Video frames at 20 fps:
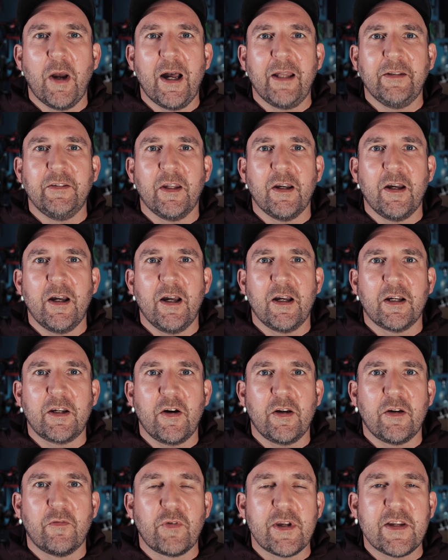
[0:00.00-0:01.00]
and
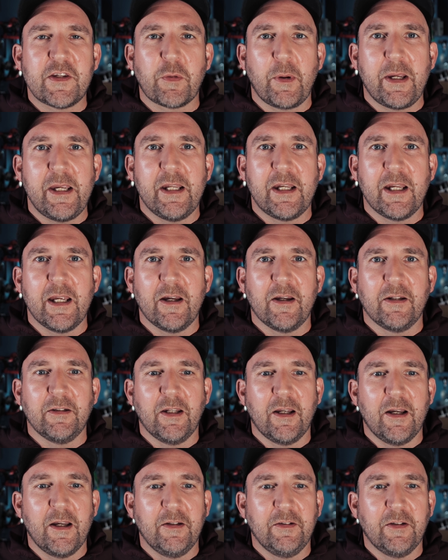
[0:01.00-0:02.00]
kind of retweeted it
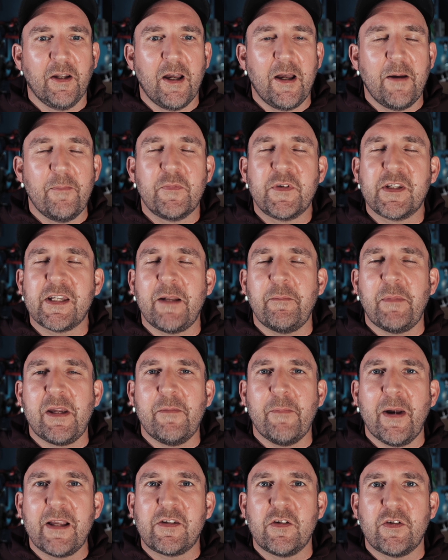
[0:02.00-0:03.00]
and sent
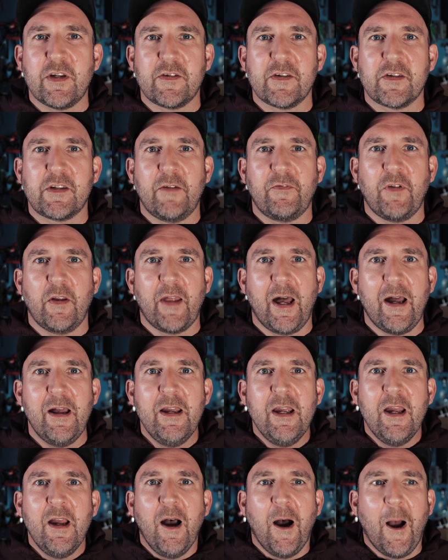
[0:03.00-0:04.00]
me messages and stuff like that.
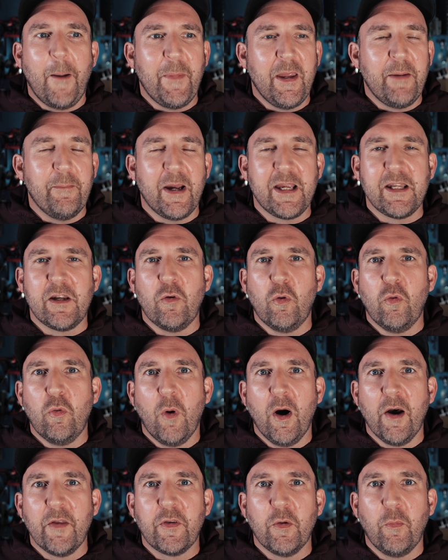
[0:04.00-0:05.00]
It made it all
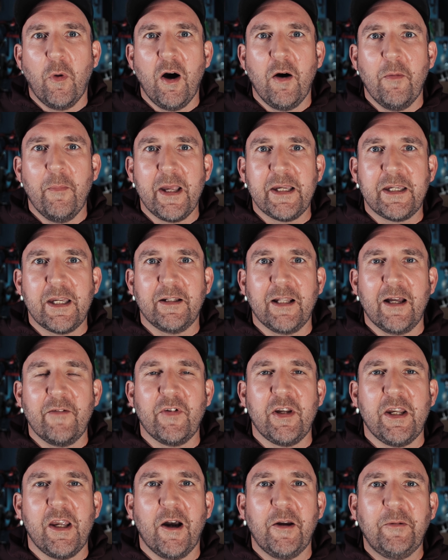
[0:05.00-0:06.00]
worth the while making that
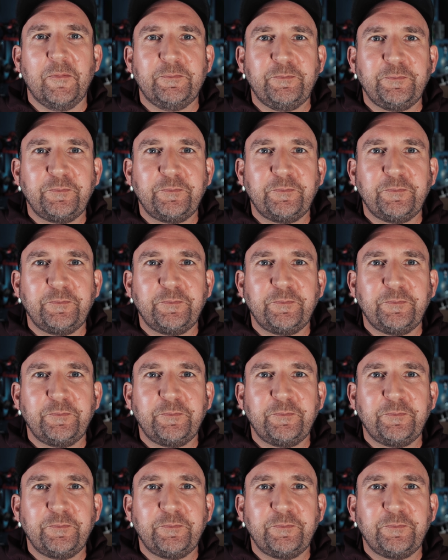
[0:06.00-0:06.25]
video.